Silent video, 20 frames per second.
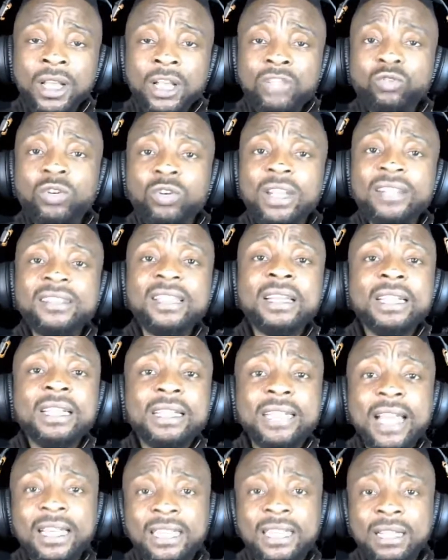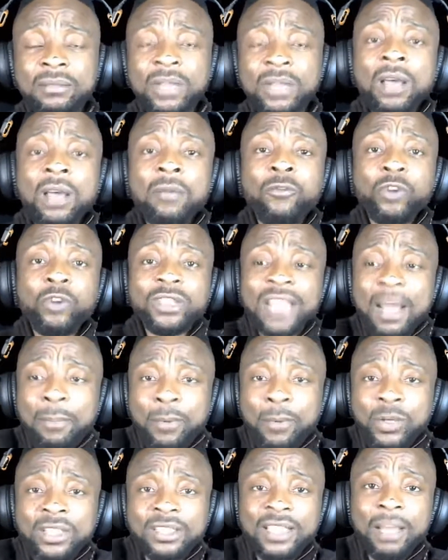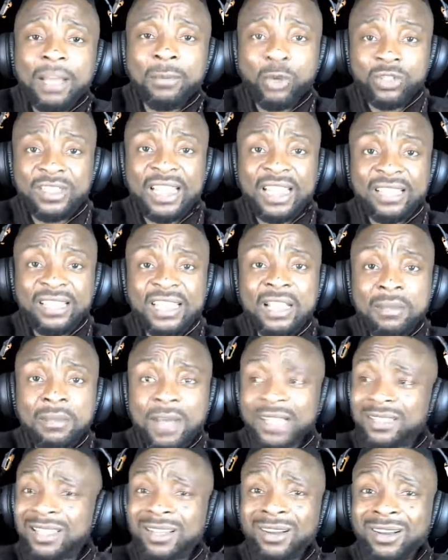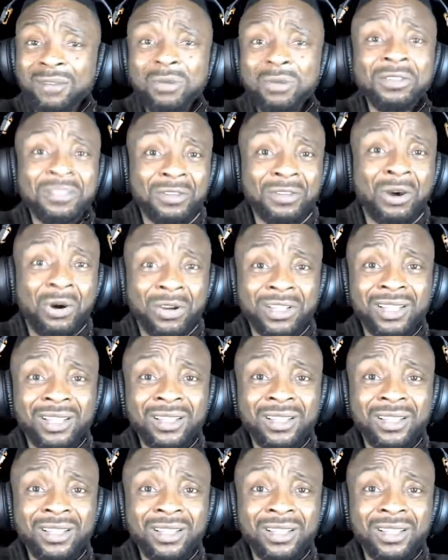So they still needed him for that political, because they see him as a common thug.